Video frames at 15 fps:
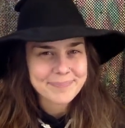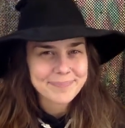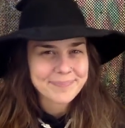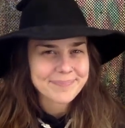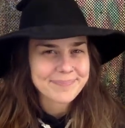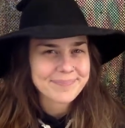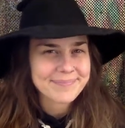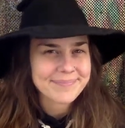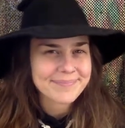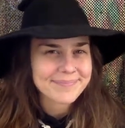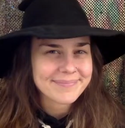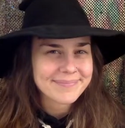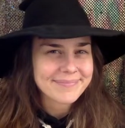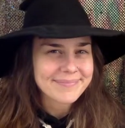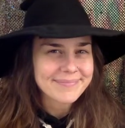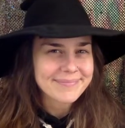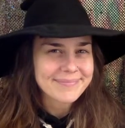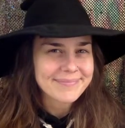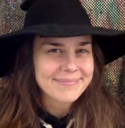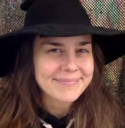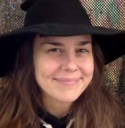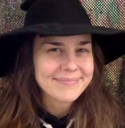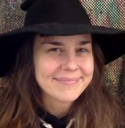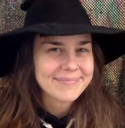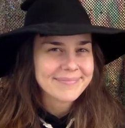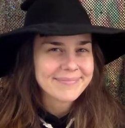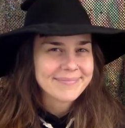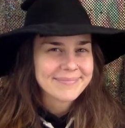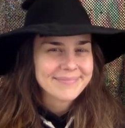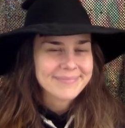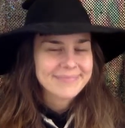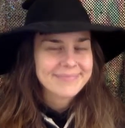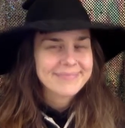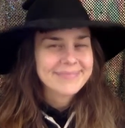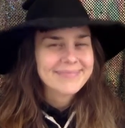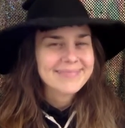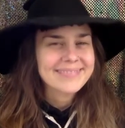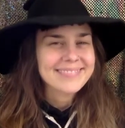Nothing is said.